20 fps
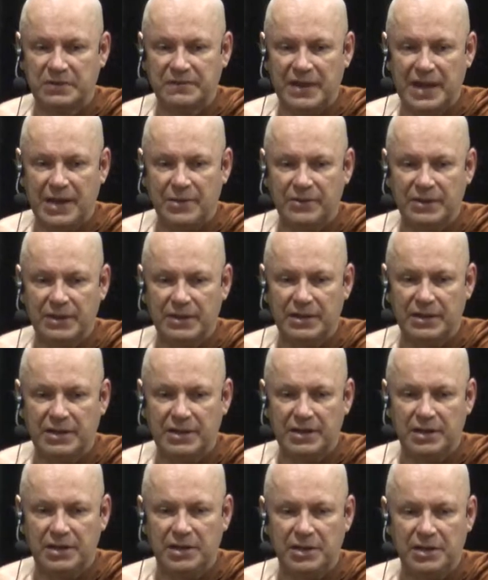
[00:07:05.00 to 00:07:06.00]
found. Uh.
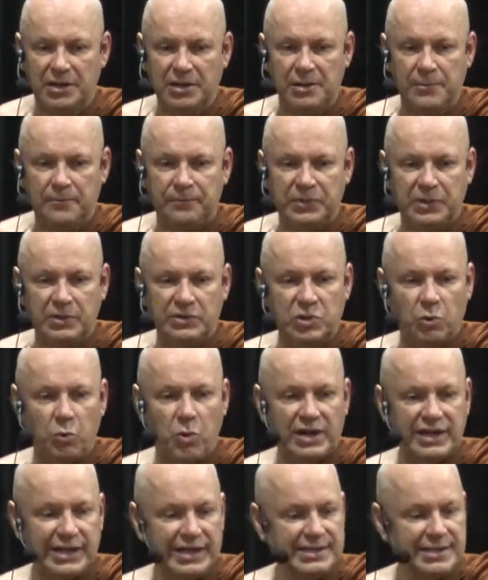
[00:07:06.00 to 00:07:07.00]
So,
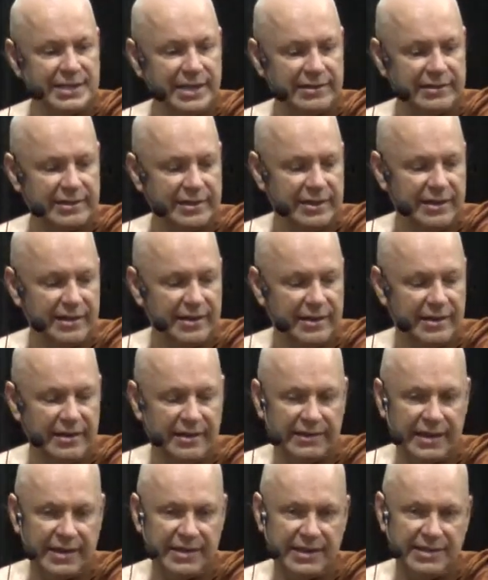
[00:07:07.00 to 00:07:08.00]
what is it
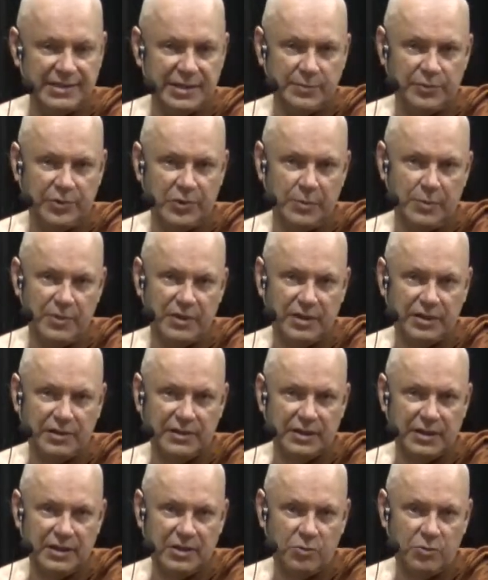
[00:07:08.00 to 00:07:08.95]
that is impermanent.